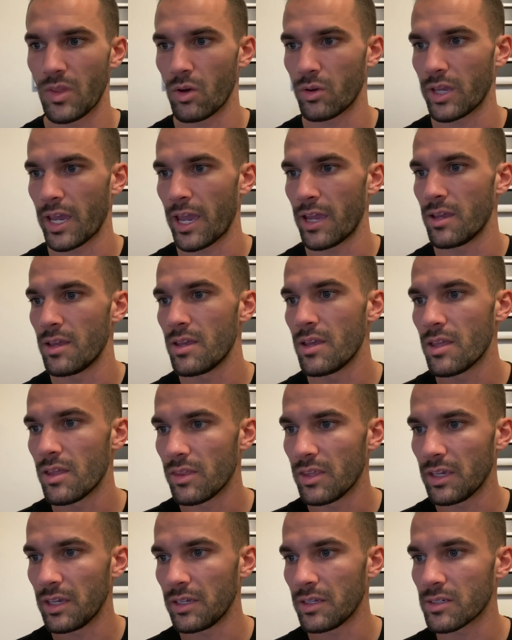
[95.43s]
Okay.
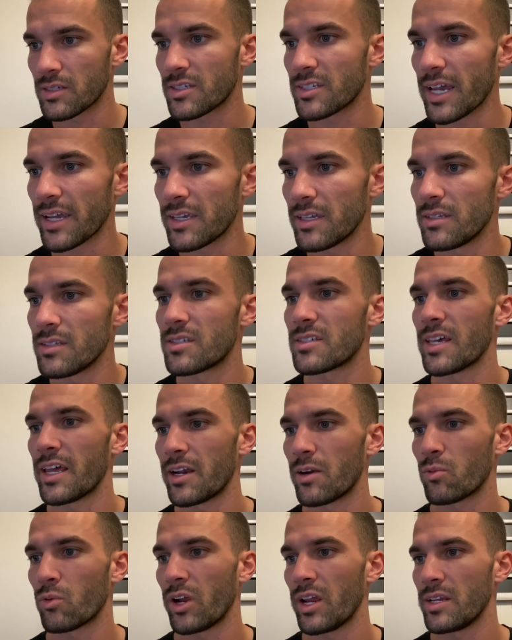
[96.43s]
The second
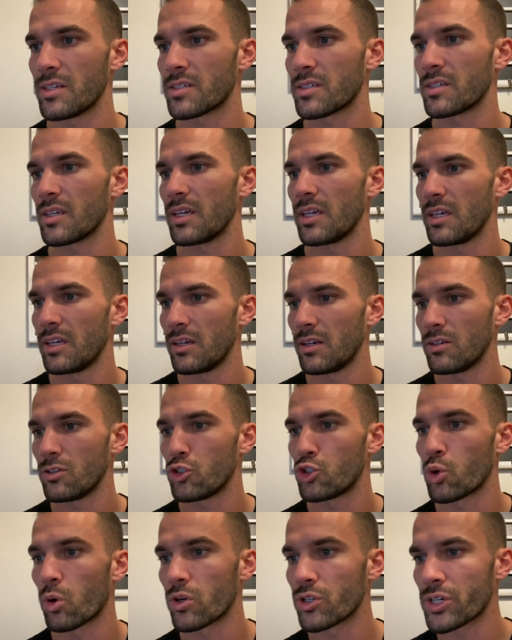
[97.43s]
Senate race
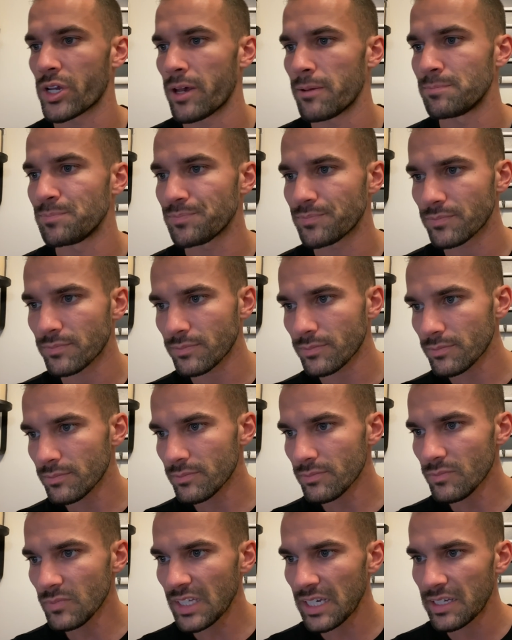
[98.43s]
in Georgia,
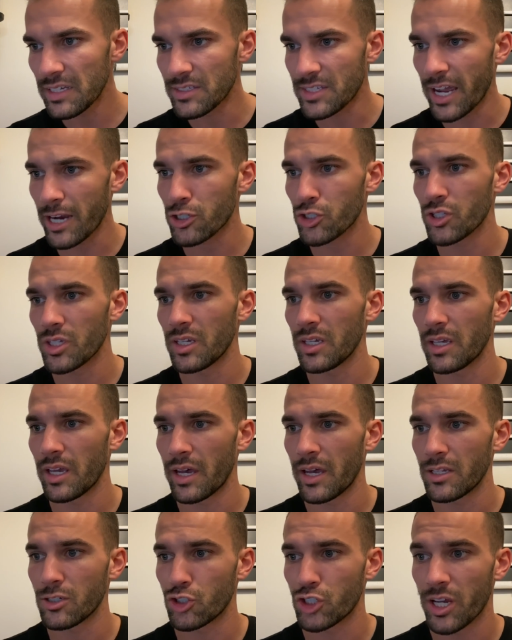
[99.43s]
it's actually
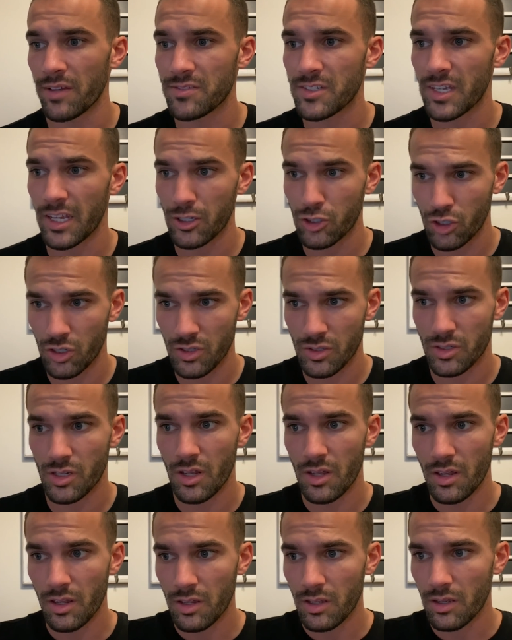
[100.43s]
Jeff Sessions.